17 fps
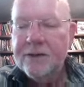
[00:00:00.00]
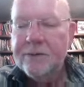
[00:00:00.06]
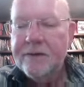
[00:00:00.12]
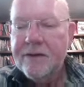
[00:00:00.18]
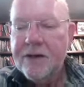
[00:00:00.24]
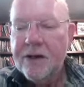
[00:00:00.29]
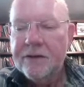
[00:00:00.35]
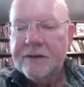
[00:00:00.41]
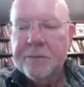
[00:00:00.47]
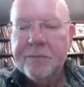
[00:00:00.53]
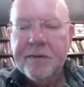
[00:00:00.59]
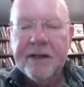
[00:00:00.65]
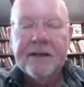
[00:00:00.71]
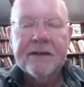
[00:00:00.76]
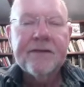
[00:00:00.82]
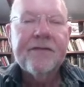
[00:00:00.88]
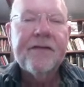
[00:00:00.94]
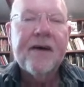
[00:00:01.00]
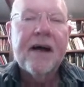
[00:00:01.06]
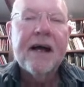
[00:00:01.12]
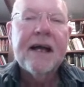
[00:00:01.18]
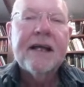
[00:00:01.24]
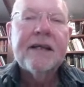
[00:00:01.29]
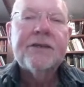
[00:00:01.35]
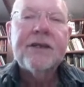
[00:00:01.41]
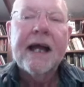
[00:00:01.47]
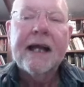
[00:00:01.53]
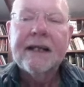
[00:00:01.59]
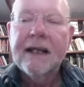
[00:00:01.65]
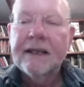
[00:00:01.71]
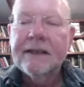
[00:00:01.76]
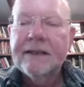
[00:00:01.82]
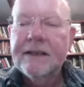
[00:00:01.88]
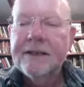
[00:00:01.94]
We've got To Build a Fire, Jack
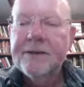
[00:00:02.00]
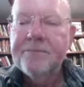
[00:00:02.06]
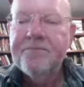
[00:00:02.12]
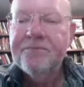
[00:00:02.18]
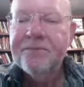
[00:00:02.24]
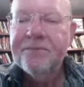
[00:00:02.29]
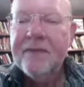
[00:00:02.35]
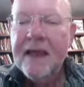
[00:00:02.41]
London,